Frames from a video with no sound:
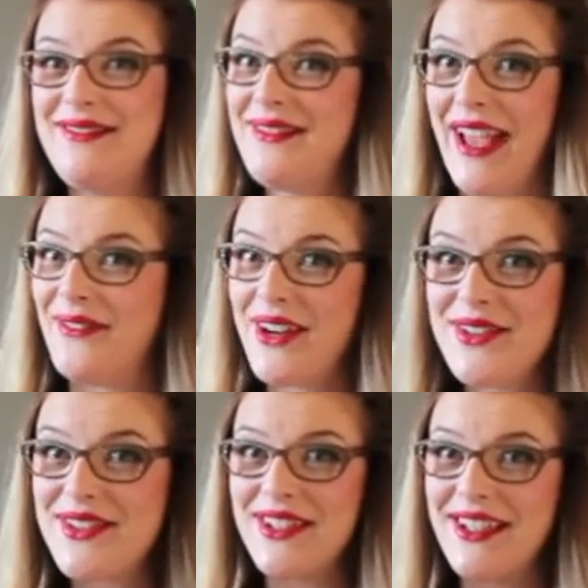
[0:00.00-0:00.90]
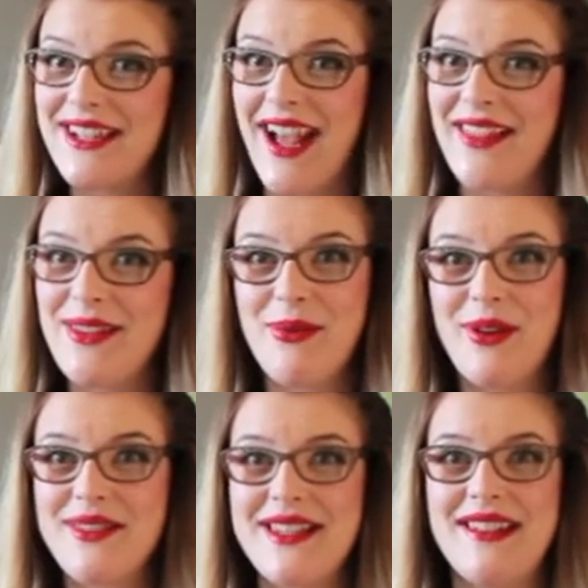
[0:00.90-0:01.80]
get registered at the
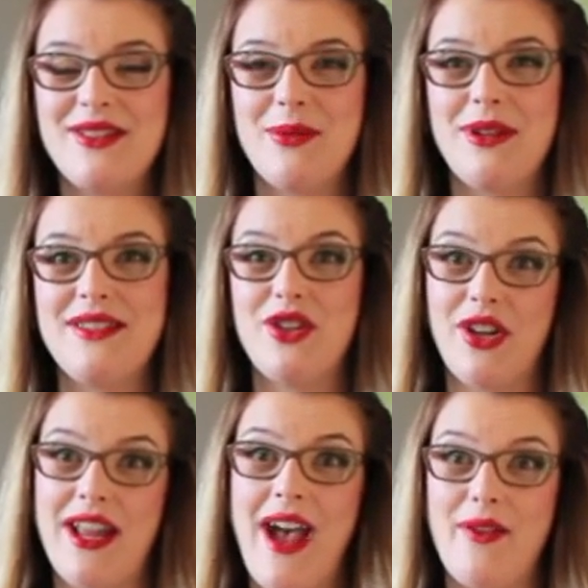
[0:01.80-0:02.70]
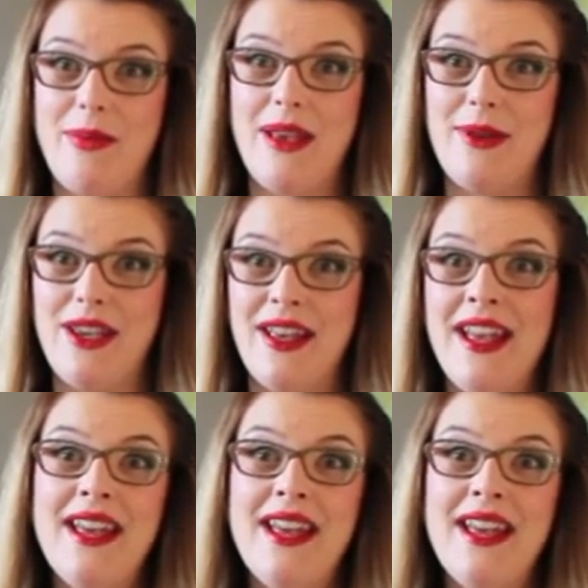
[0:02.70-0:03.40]
birth center because you're gonna have a baby